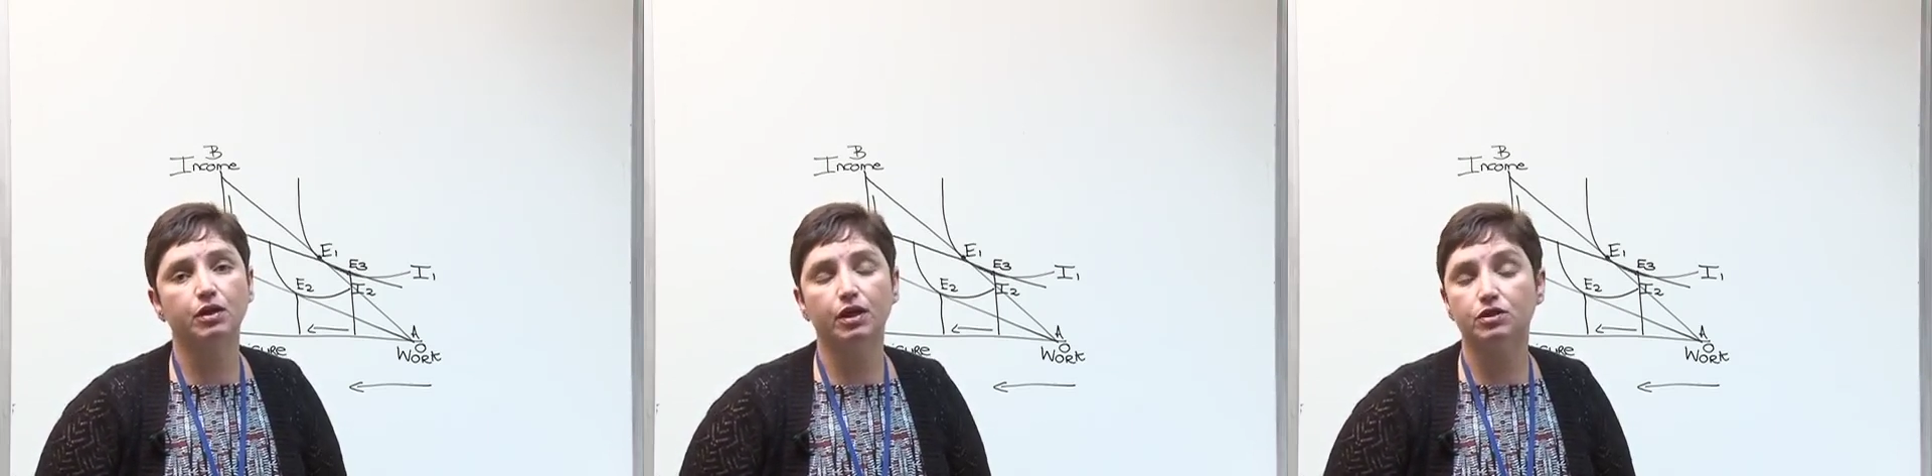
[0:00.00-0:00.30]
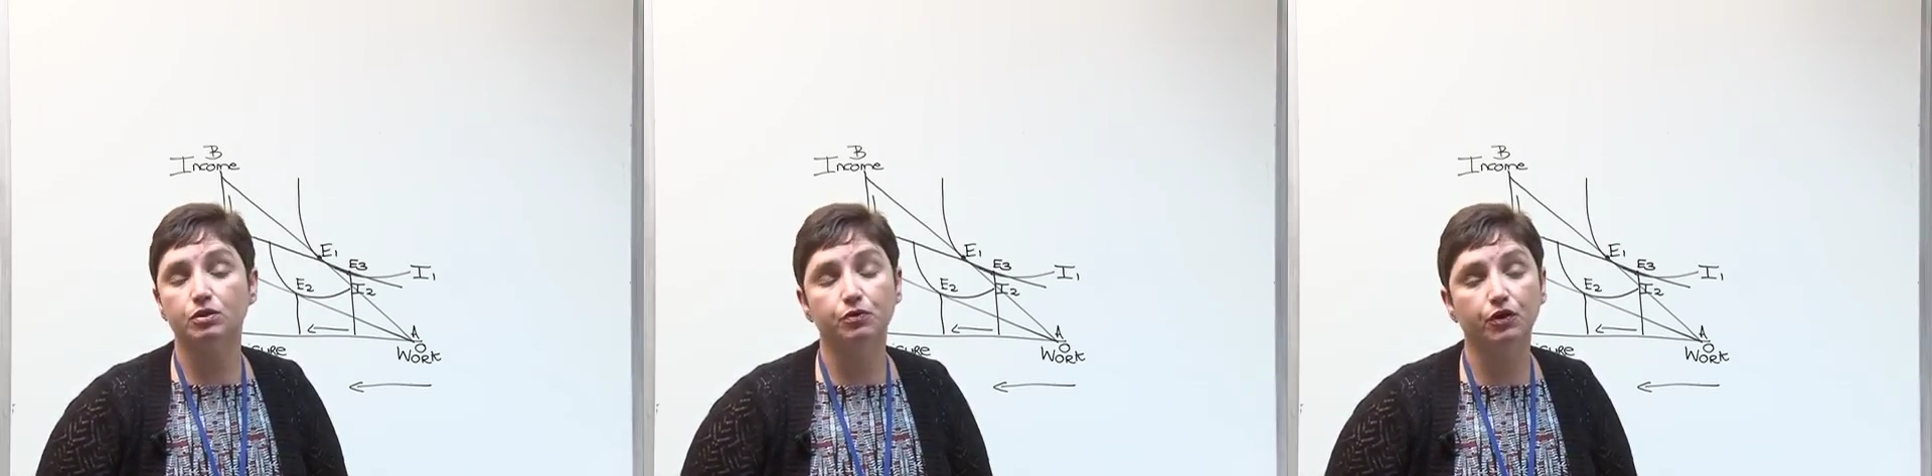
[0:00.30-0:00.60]

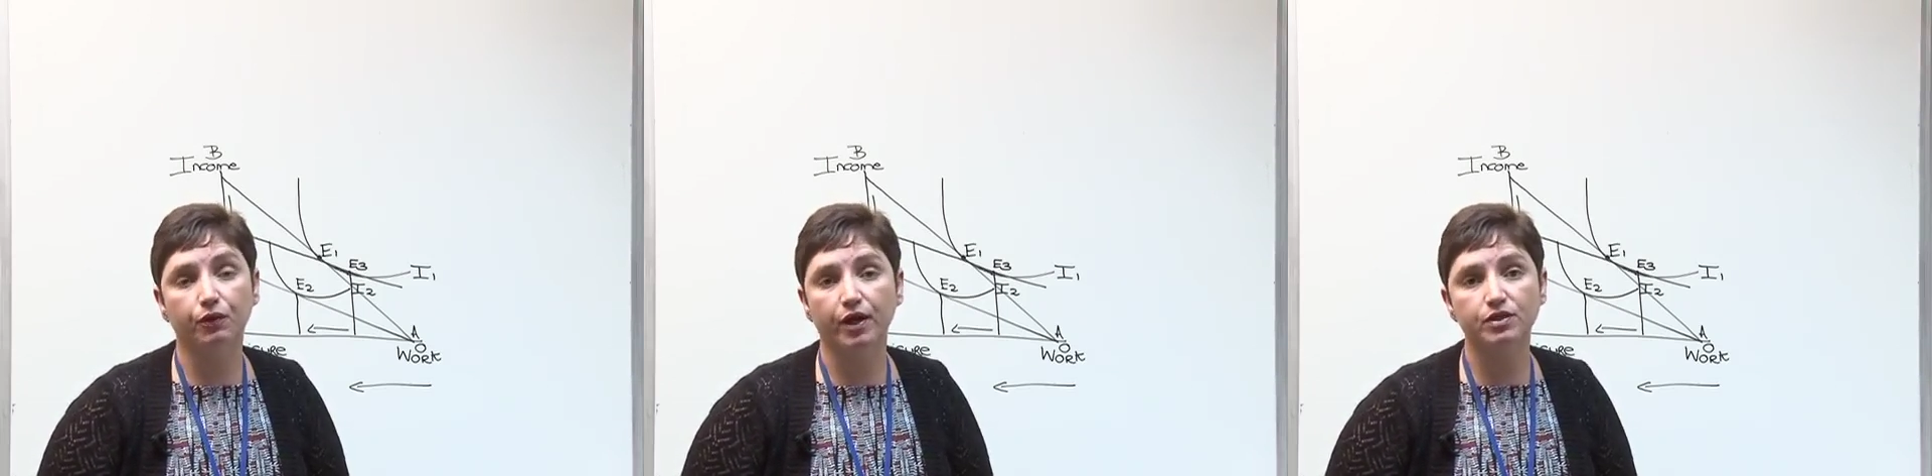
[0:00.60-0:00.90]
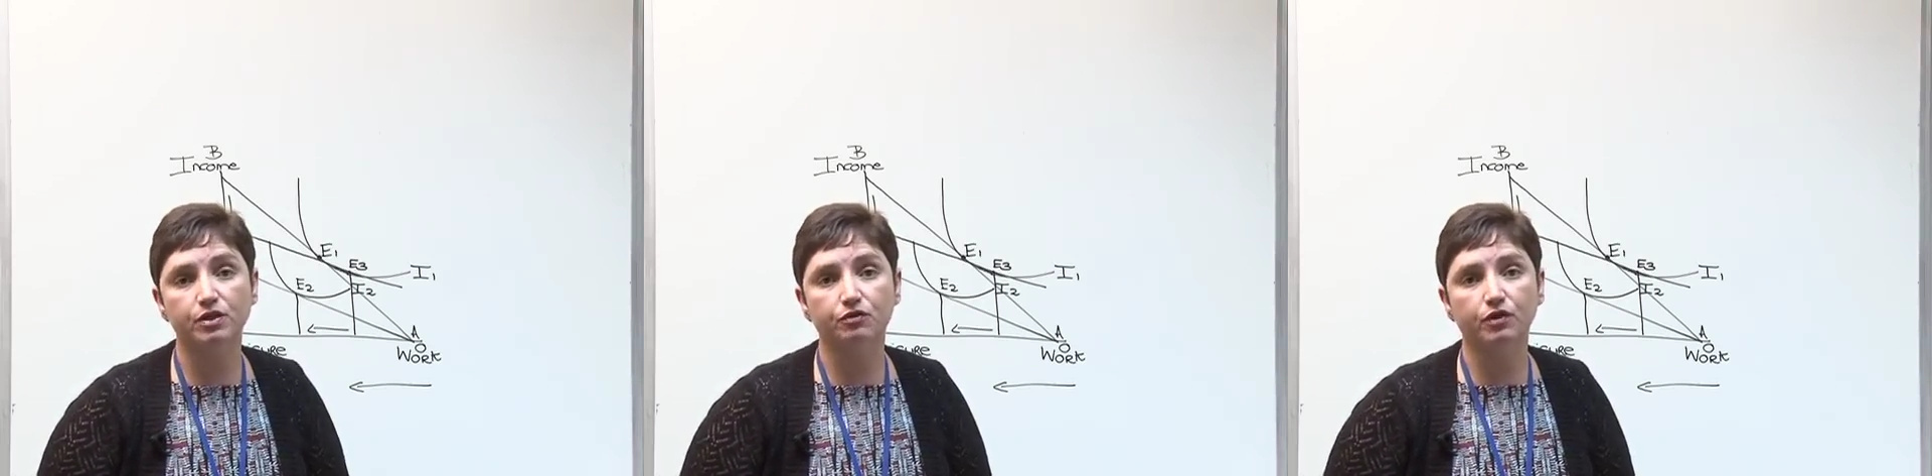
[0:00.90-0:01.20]
a
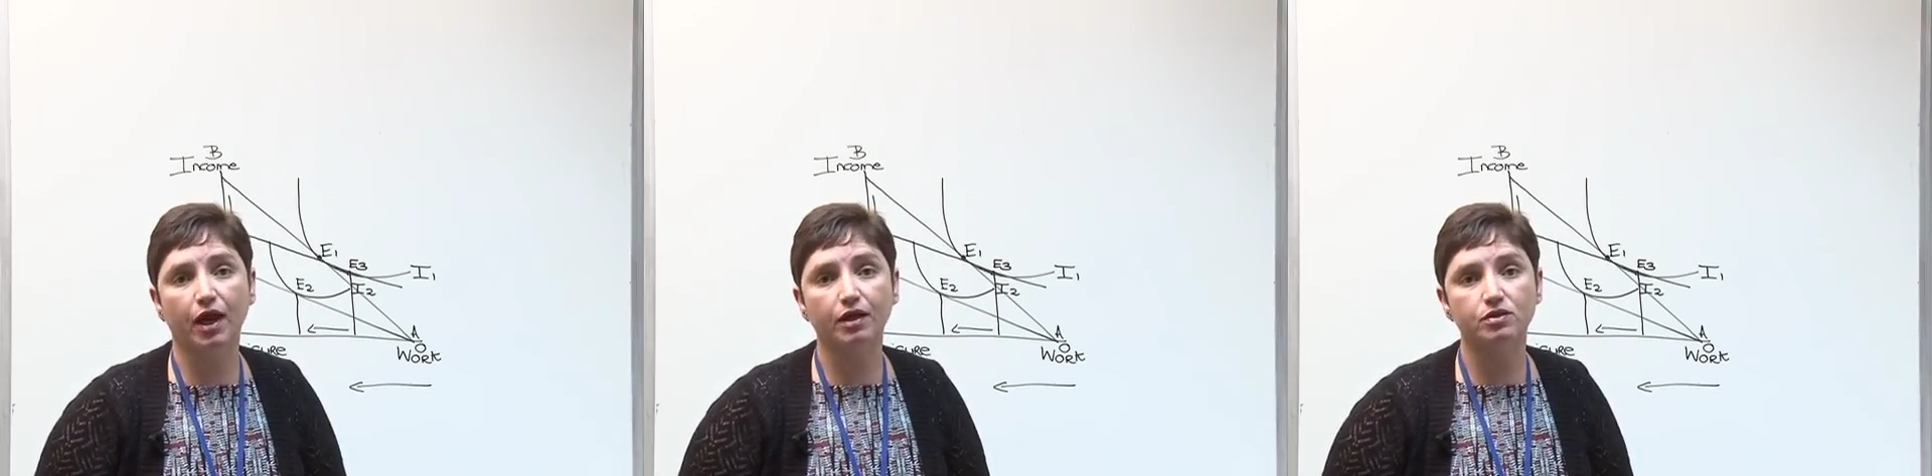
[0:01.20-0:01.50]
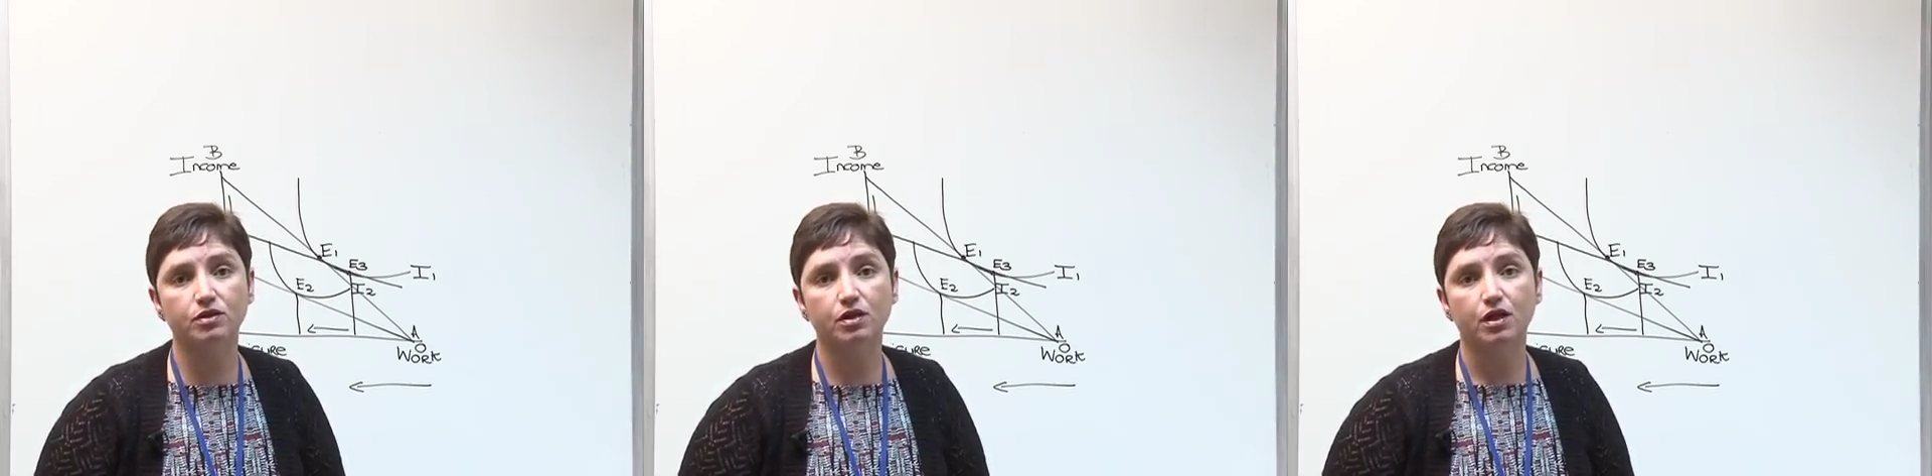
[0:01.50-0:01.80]
progressive
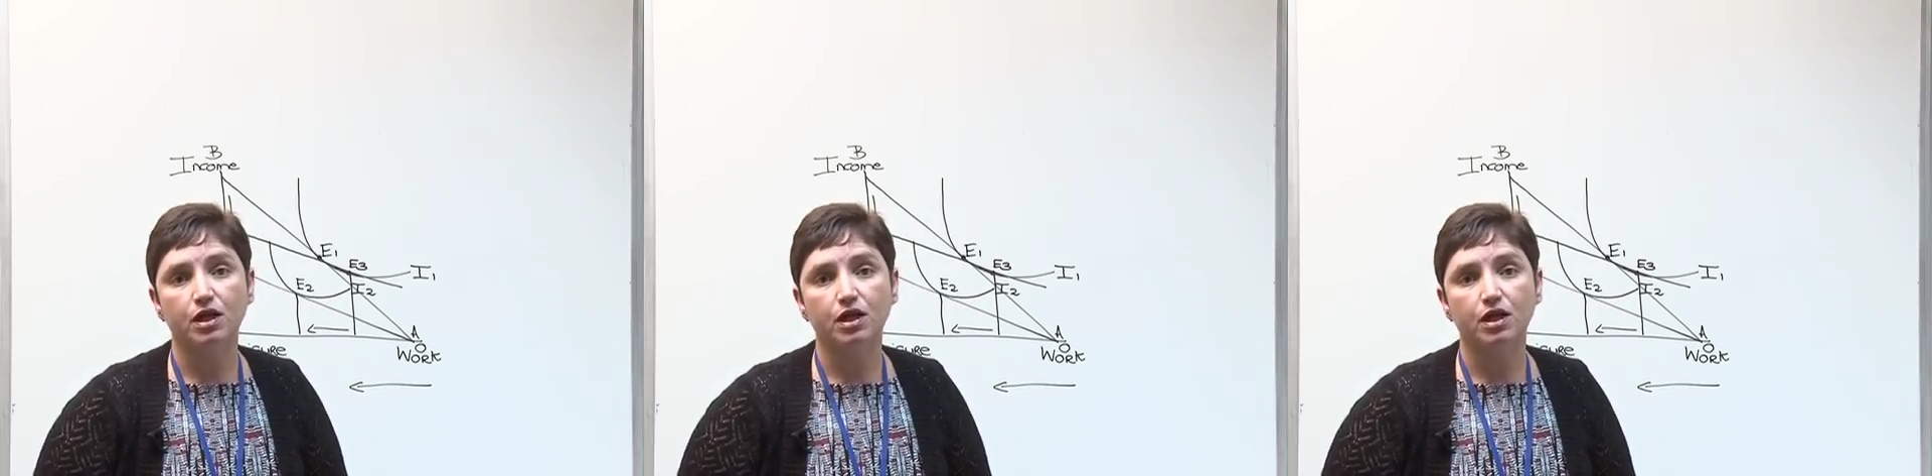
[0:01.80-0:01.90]
tax.